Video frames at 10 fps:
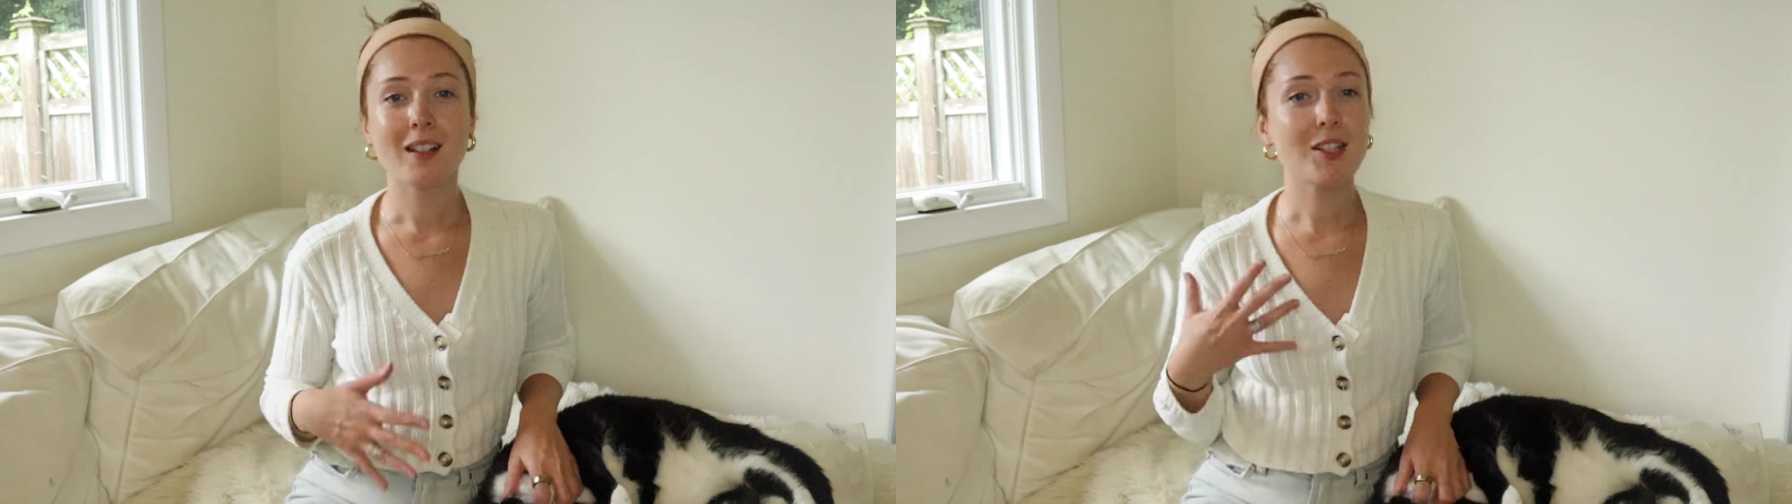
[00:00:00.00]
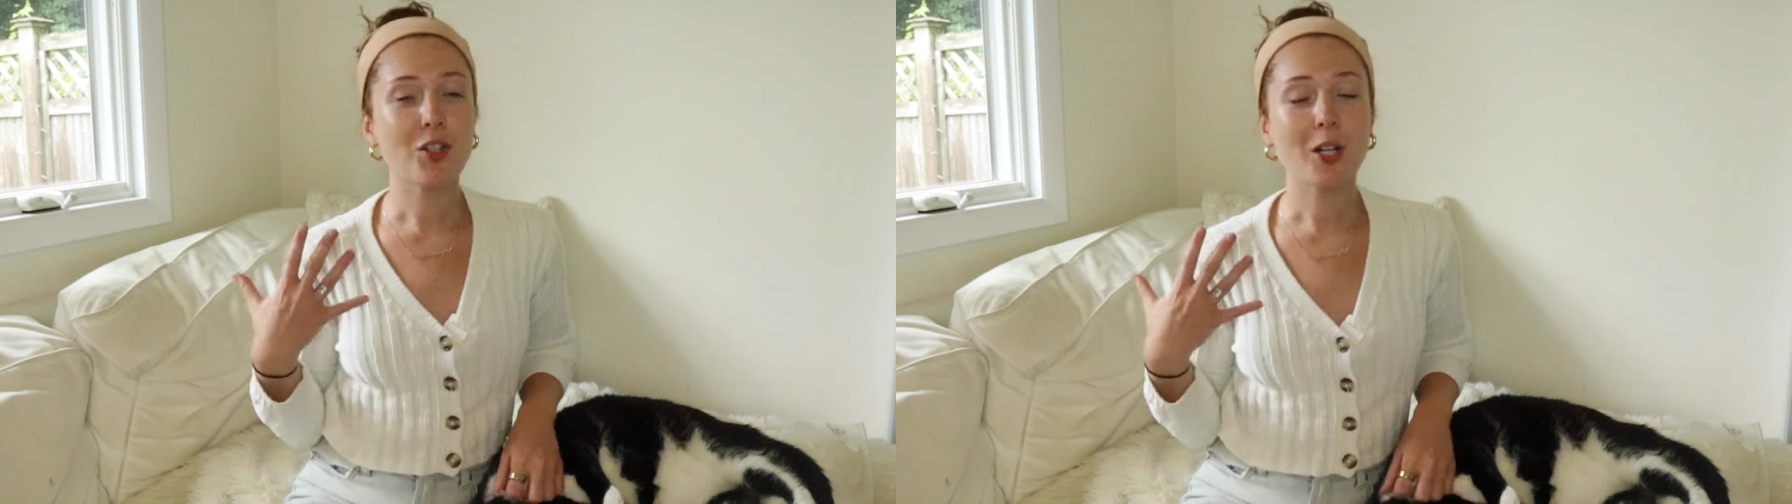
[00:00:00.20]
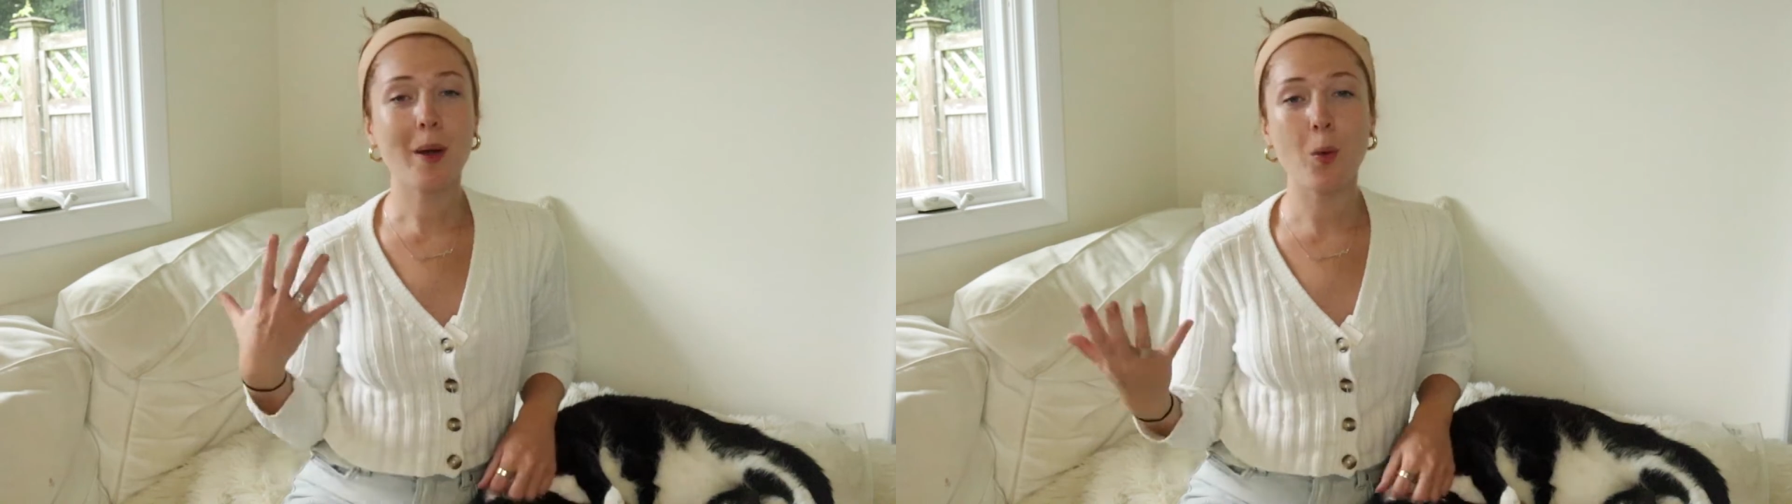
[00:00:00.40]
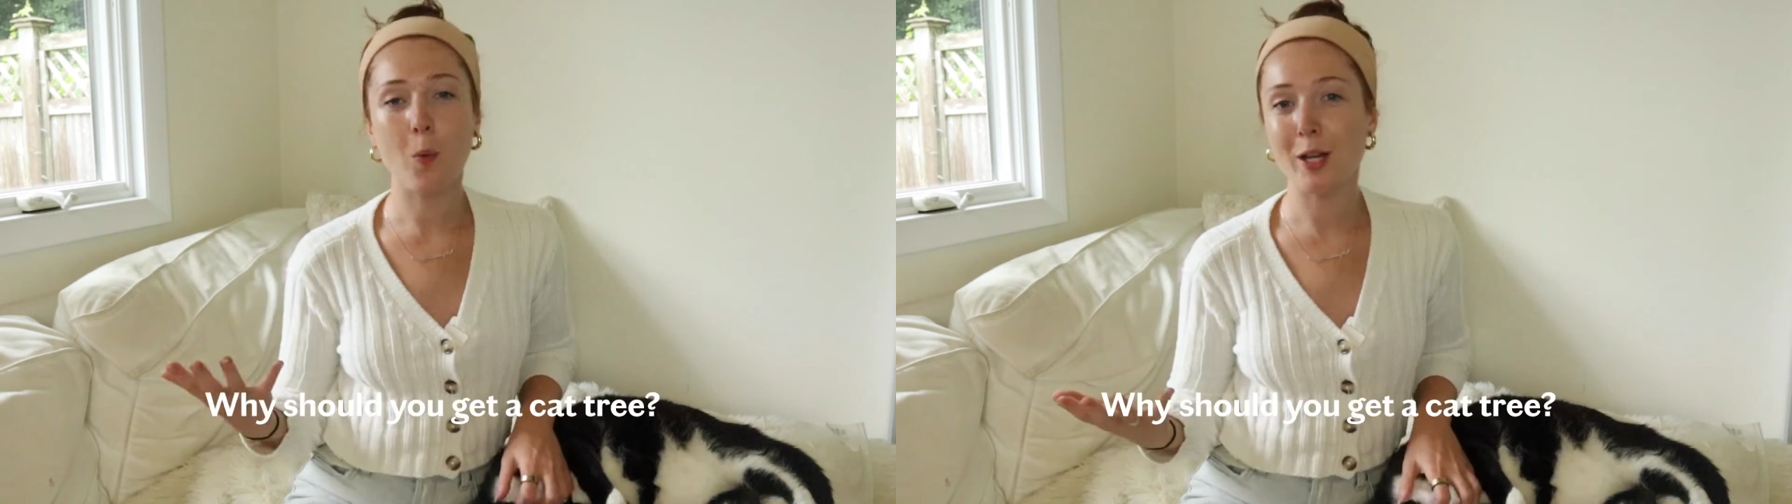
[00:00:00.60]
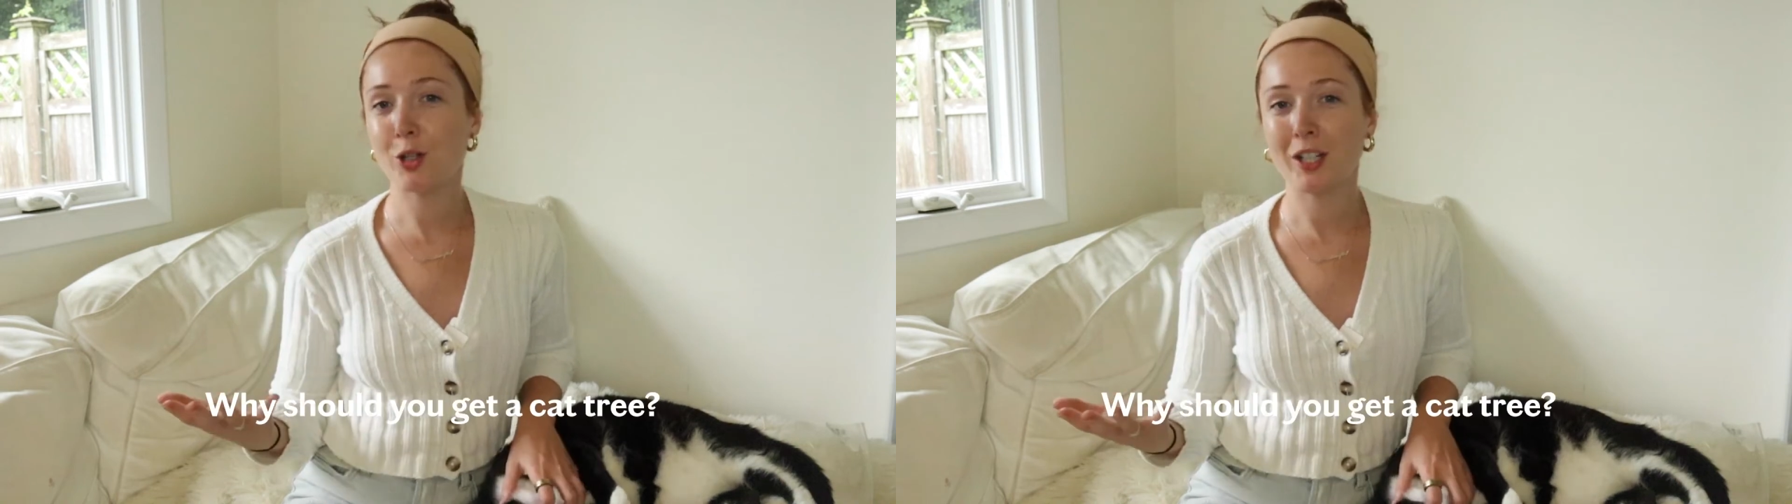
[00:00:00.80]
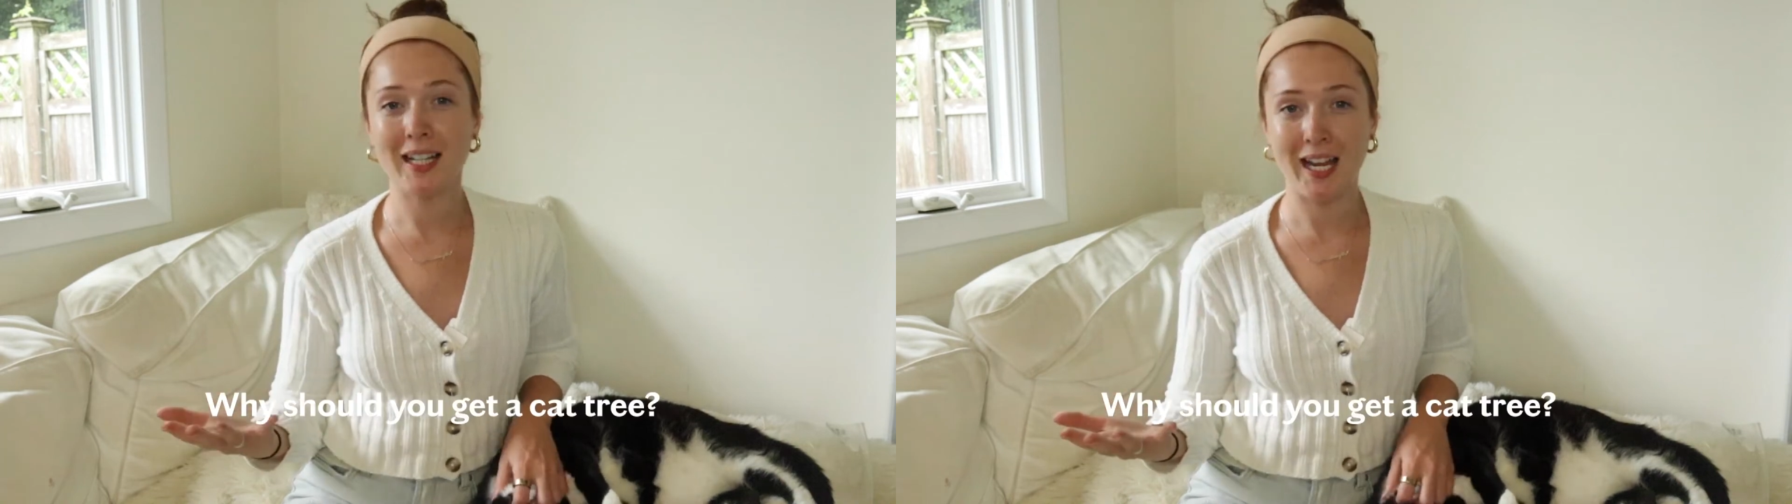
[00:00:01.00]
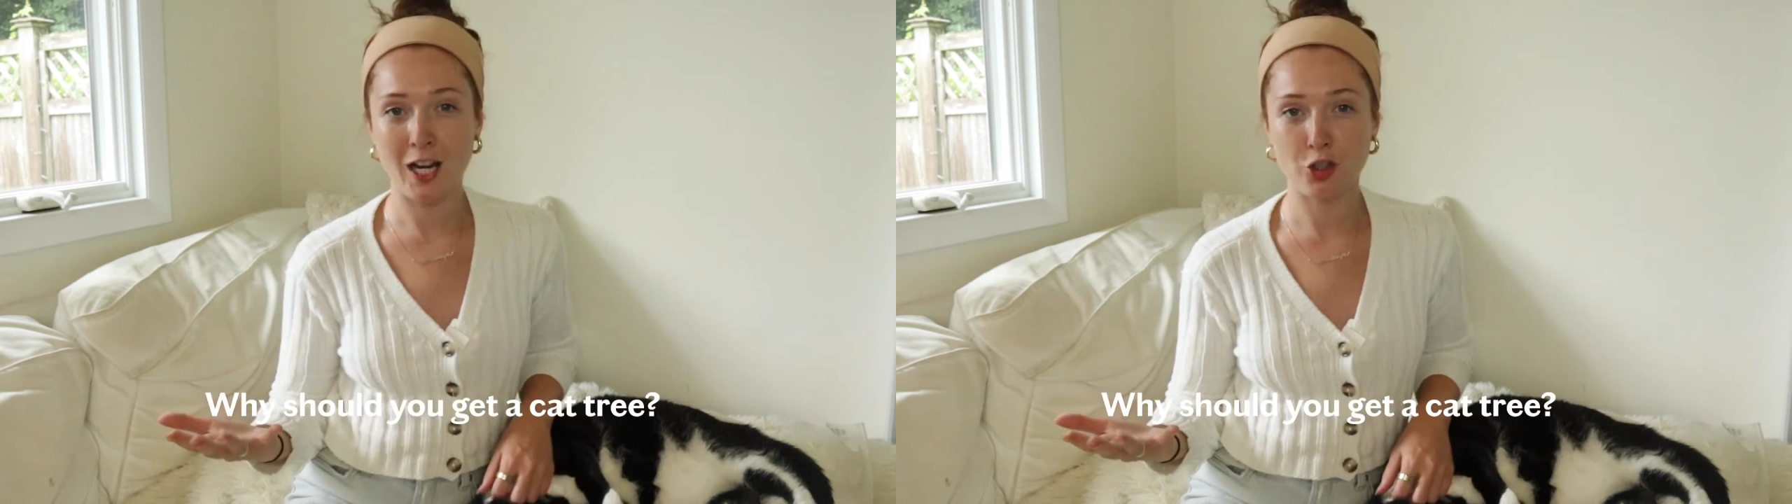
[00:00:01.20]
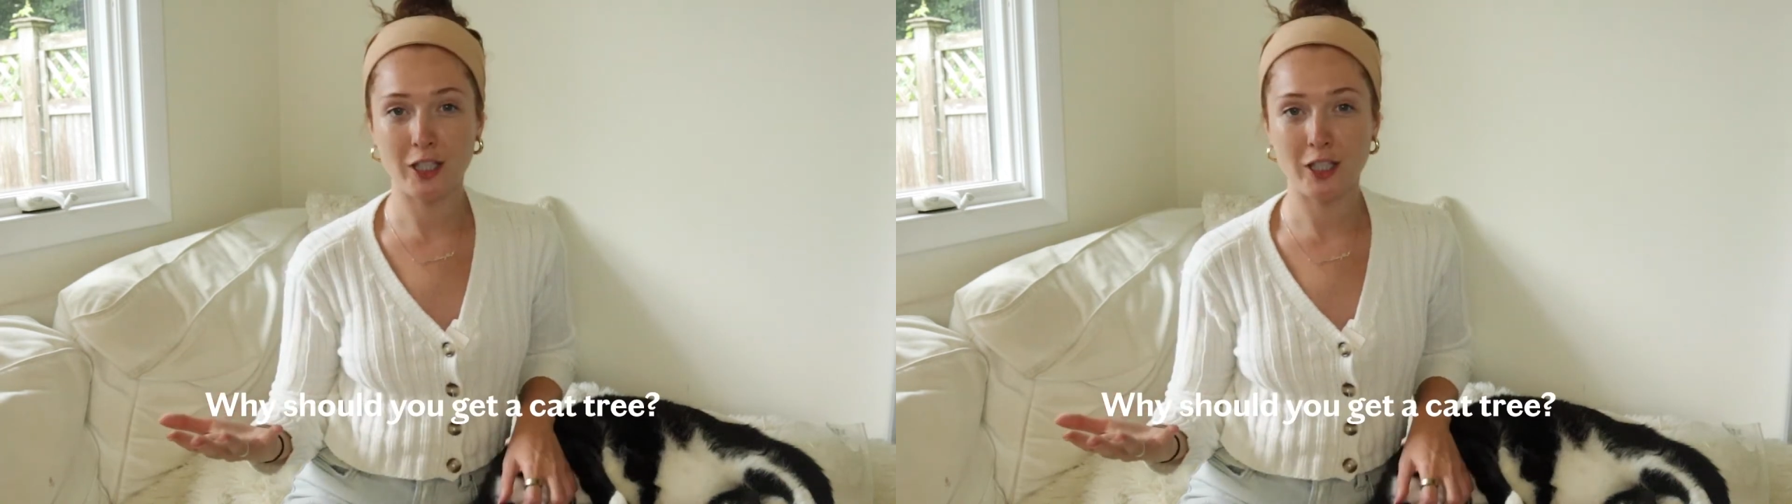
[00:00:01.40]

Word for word: Let's talk about why you should get a cat